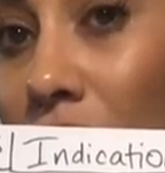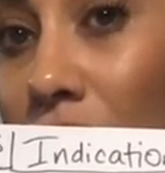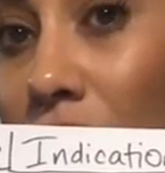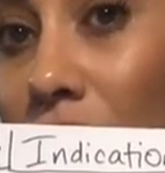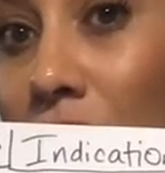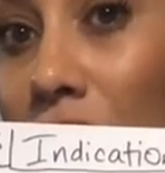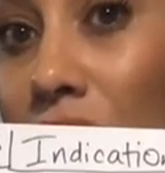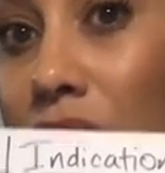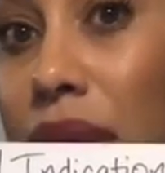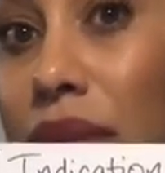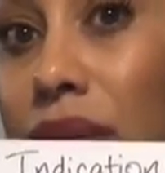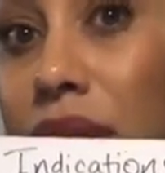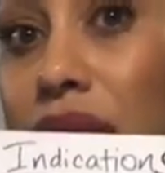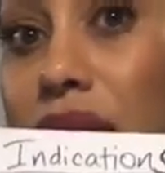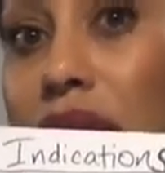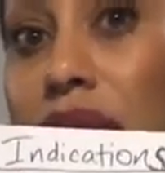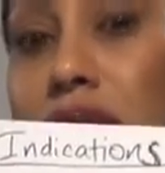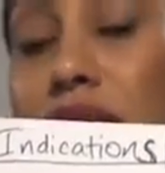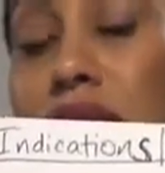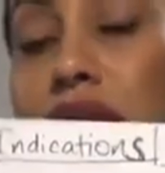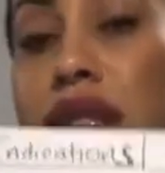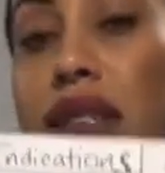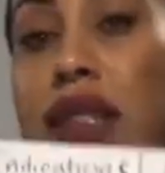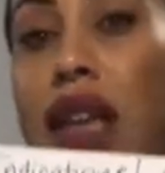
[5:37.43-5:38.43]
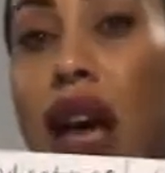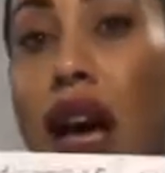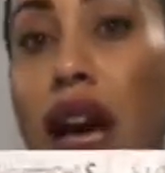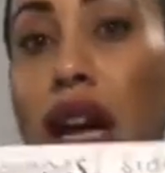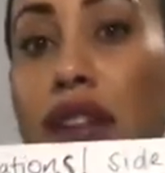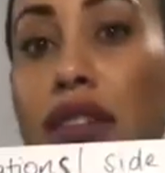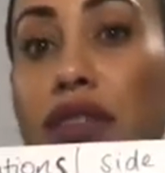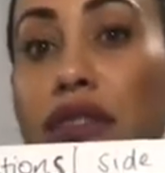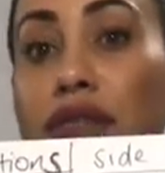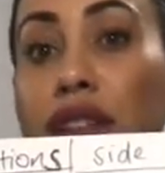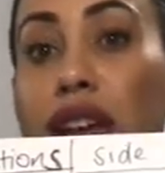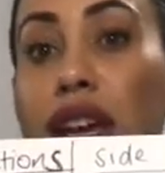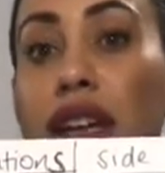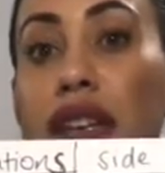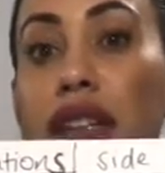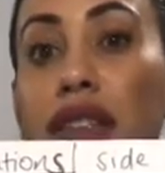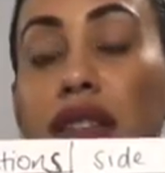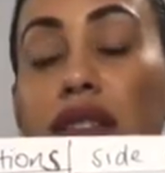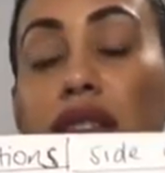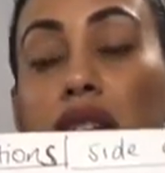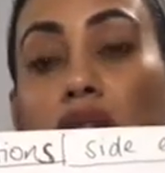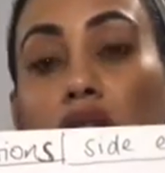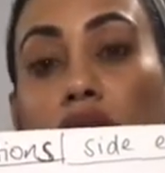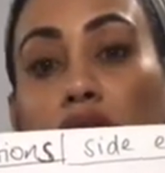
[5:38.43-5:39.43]
Now, side
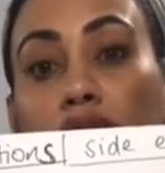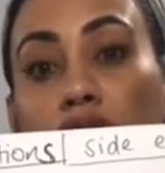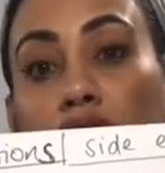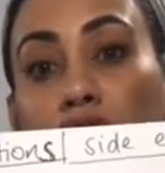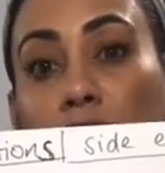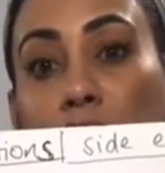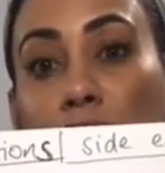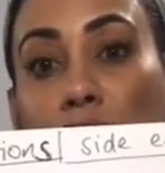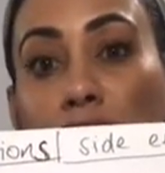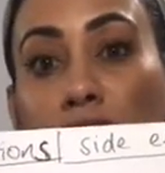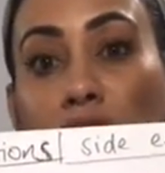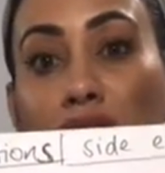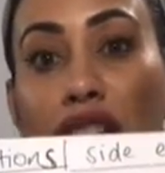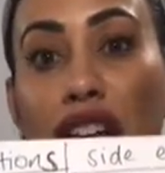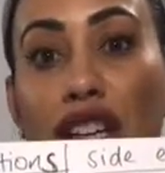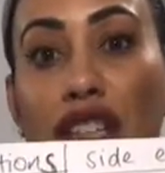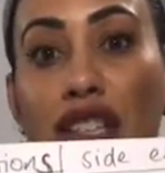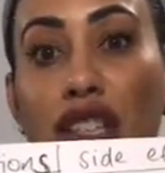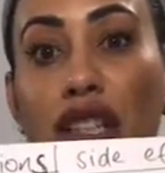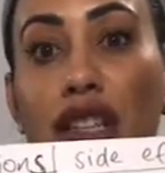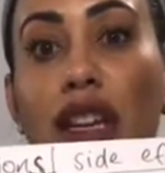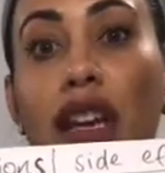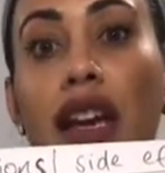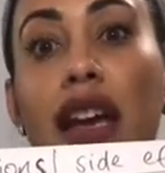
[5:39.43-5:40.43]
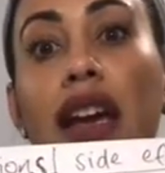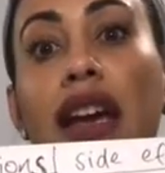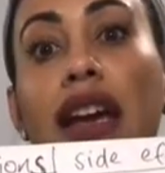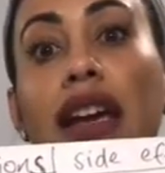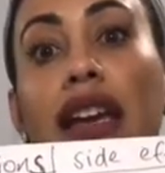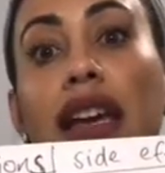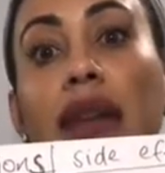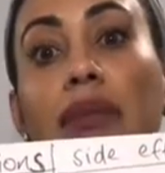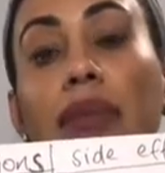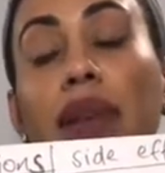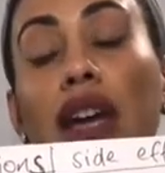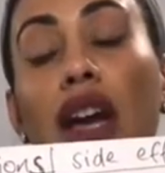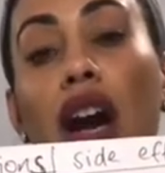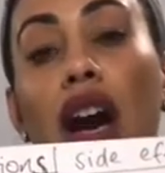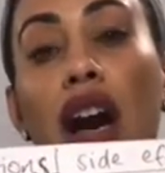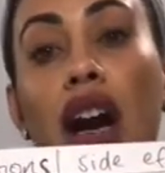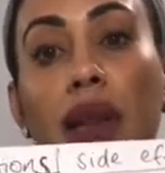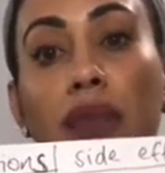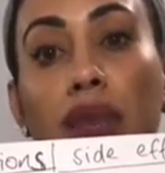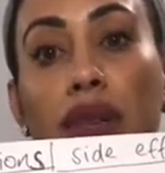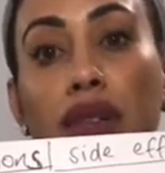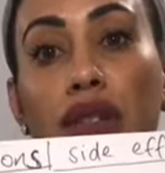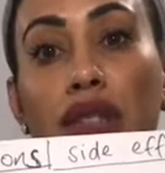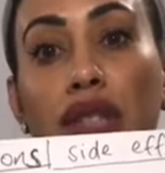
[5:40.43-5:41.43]
effects of this medication can be
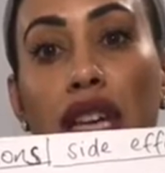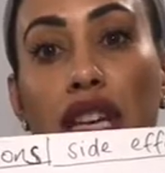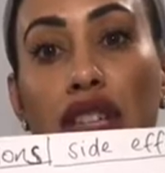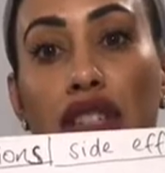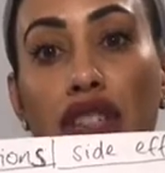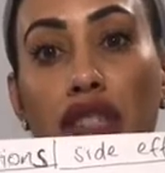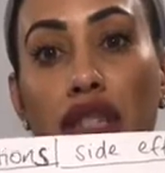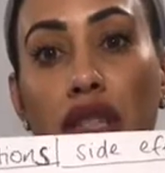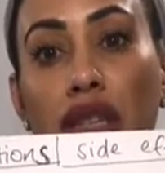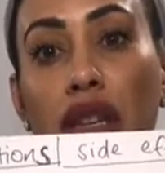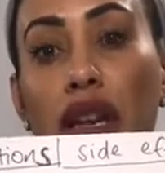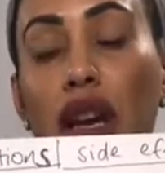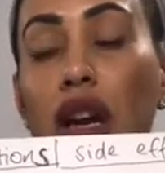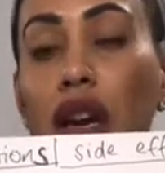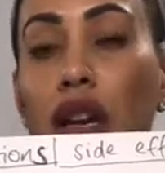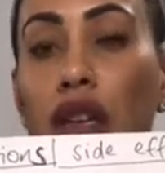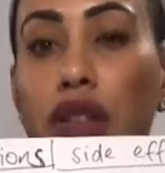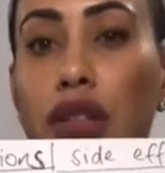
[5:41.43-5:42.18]
hypotension.